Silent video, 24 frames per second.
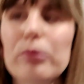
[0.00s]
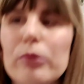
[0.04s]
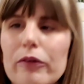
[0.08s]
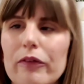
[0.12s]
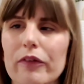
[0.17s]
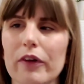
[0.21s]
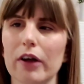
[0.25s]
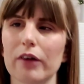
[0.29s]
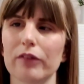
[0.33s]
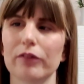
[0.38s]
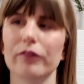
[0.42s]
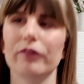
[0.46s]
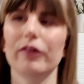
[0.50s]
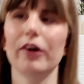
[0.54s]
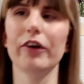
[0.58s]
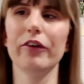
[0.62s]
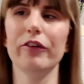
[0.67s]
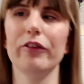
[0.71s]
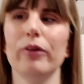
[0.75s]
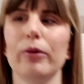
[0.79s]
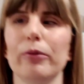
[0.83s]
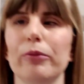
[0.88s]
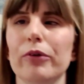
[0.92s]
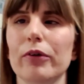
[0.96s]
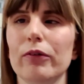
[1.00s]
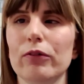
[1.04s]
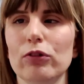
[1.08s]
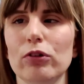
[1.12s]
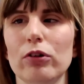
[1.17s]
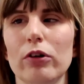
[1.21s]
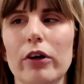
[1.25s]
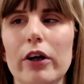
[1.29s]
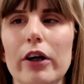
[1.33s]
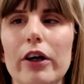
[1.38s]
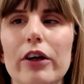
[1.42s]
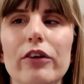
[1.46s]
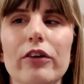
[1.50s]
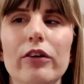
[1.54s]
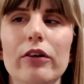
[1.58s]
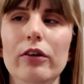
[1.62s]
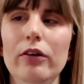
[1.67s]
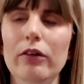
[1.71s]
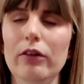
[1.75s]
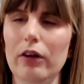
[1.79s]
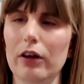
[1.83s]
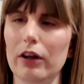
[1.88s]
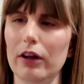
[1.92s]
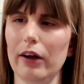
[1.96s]
some of the other vest tops I've tried
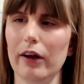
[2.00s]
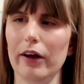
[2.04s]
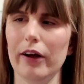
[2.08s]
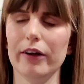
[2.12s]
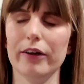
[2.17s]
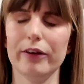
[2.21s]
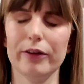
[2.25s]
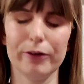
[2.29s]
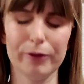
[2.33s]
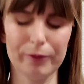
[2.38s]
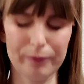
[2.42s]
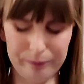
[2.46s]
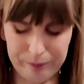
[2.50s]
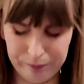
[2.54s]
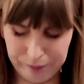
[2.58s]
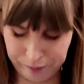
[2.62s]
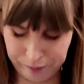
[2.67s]
are like.